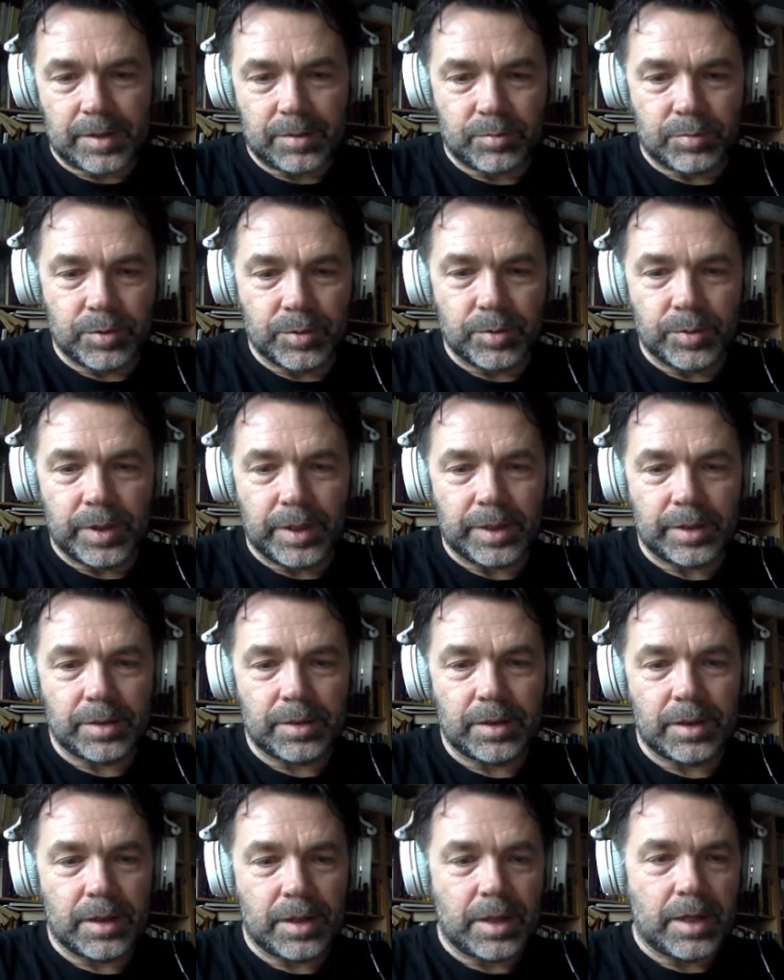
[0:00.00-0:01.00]
ruin,
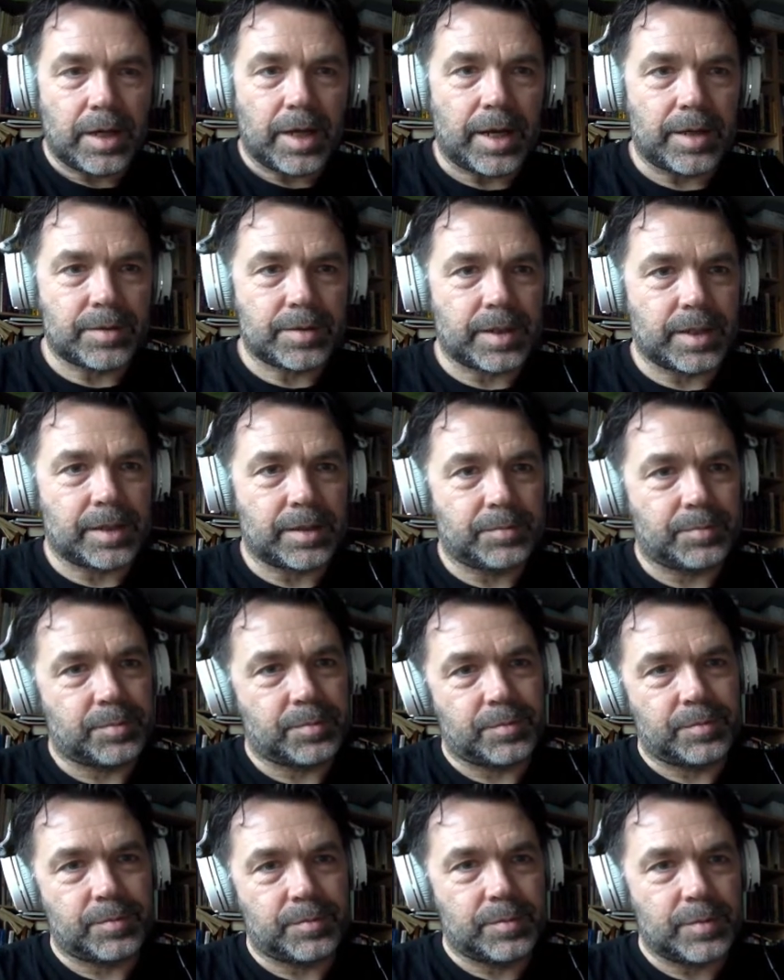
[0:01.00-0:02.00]
I say
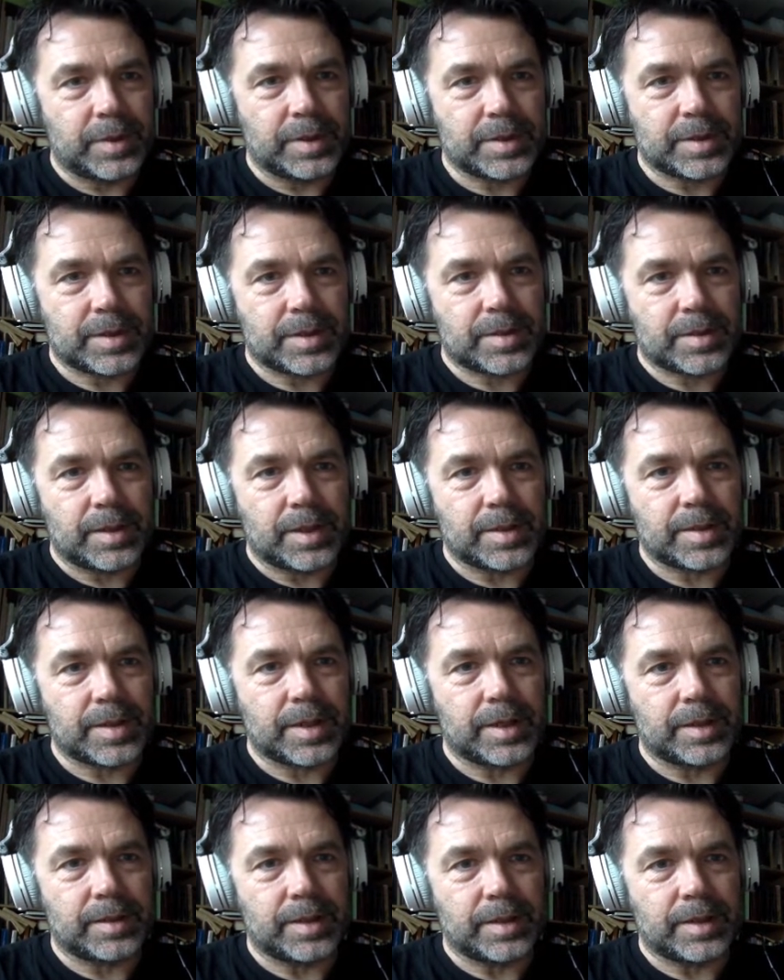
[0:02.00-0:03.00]
let's
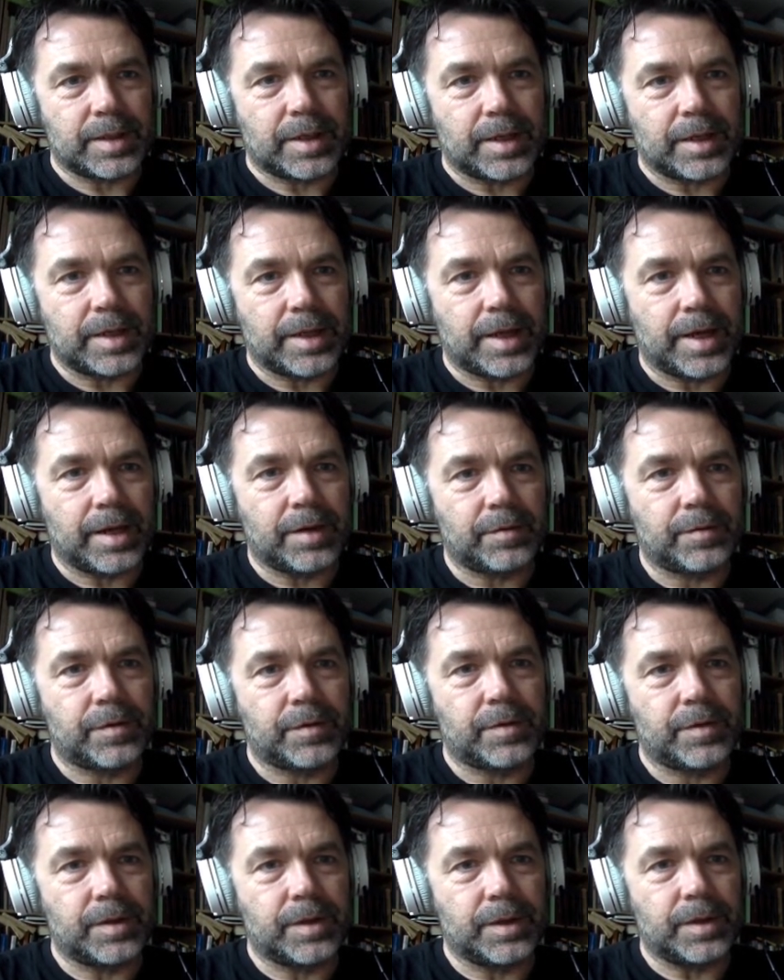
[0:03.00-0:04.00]
say that I have
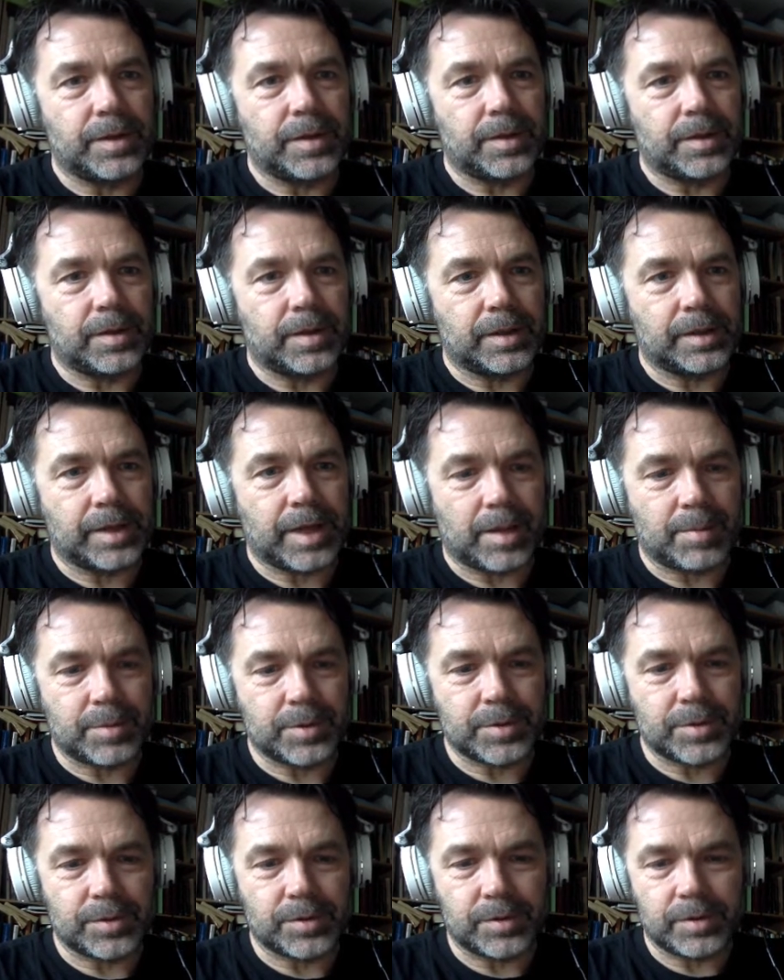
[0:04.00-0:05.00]
a
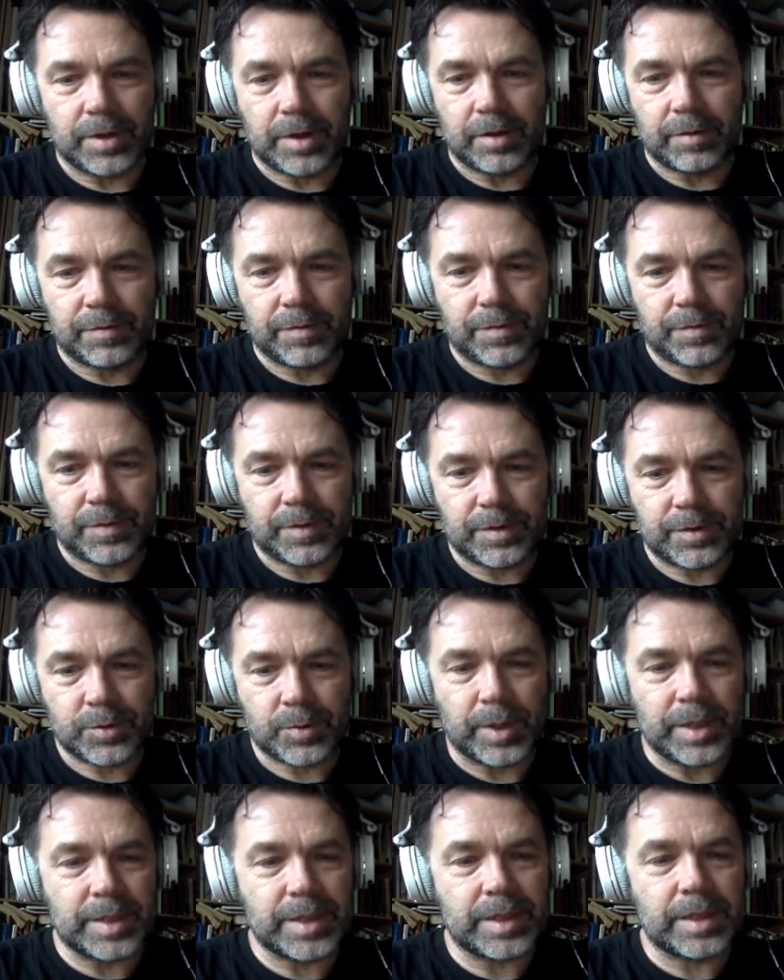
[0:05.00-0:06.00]
capital of
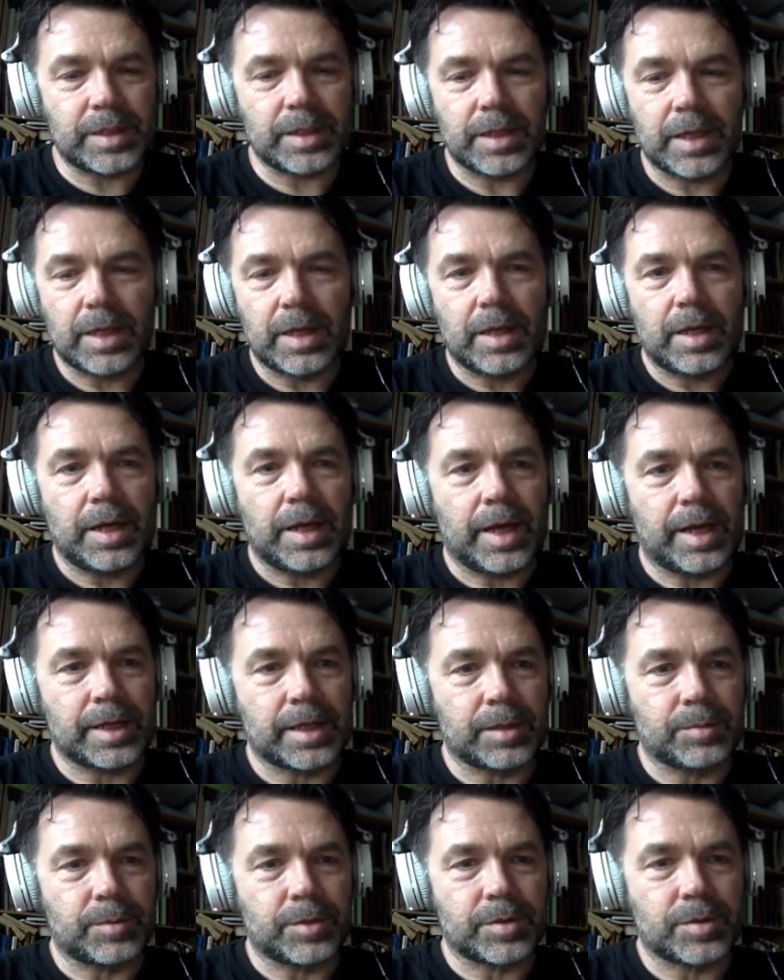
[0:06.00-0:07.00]
20 and
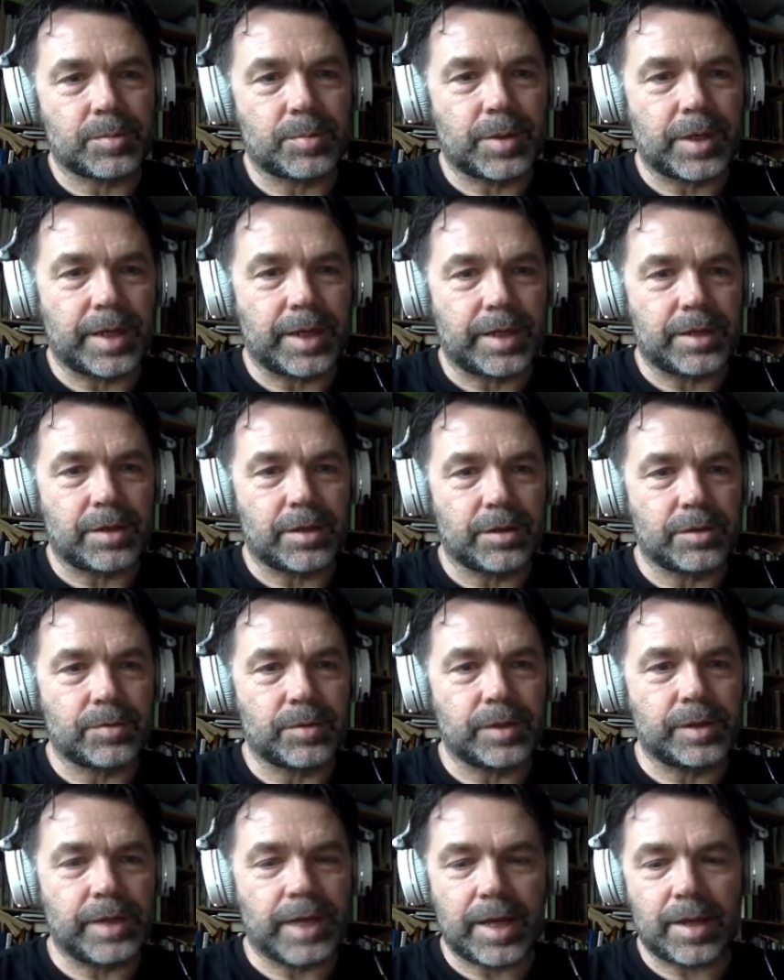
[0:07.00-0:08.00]
I want to play
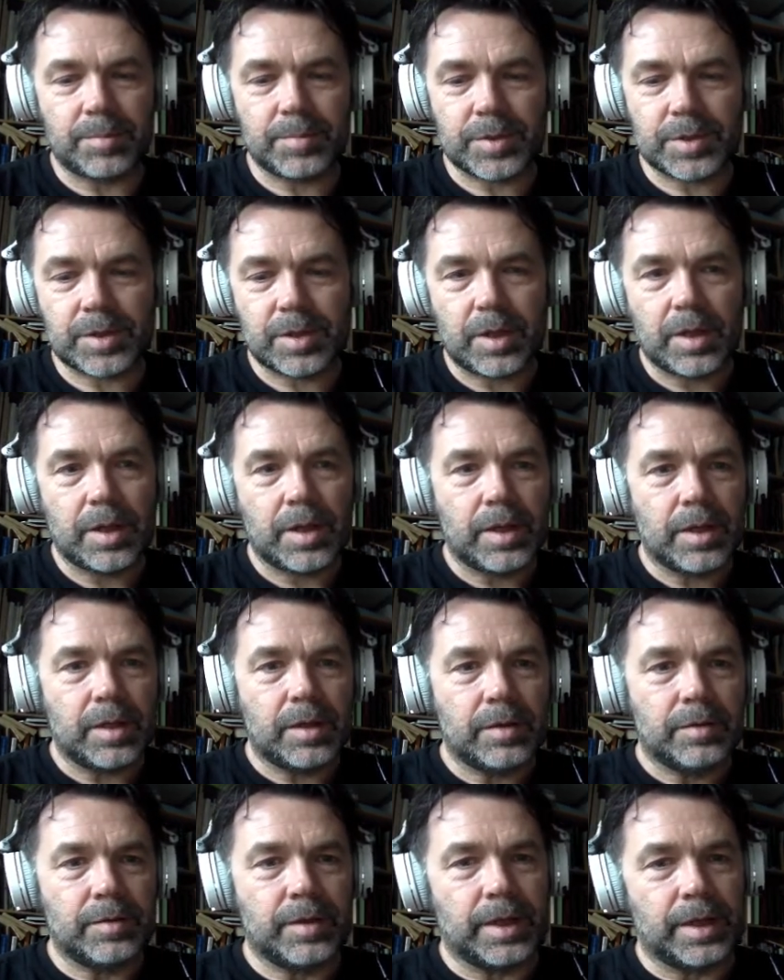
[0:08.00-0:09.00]
100 games.
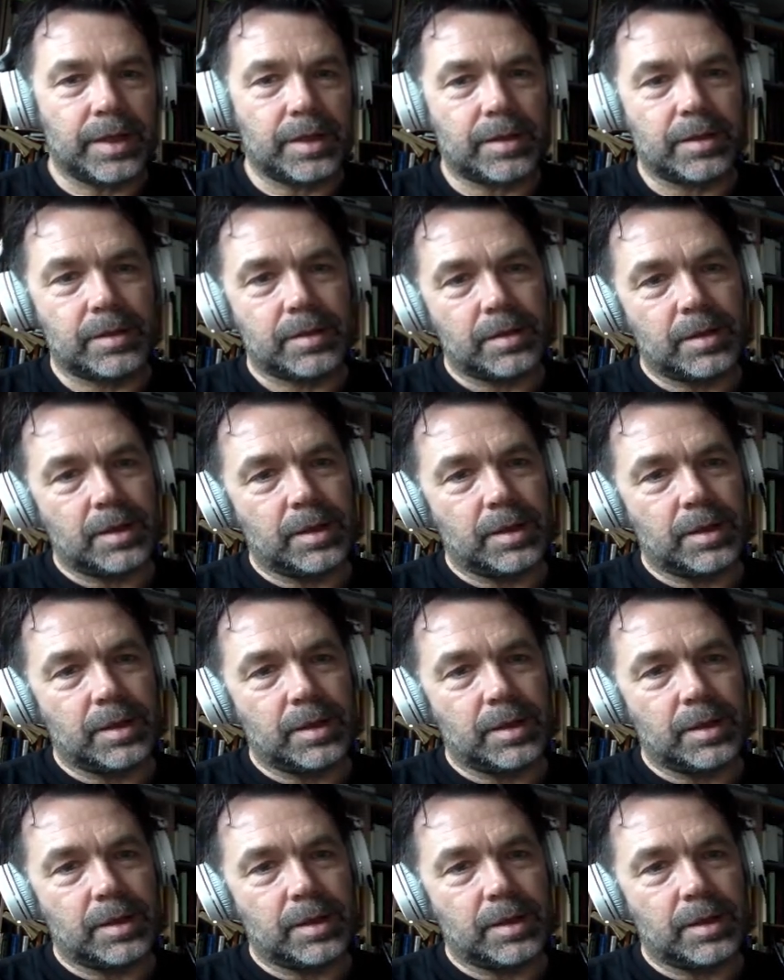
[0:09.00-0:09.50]
Then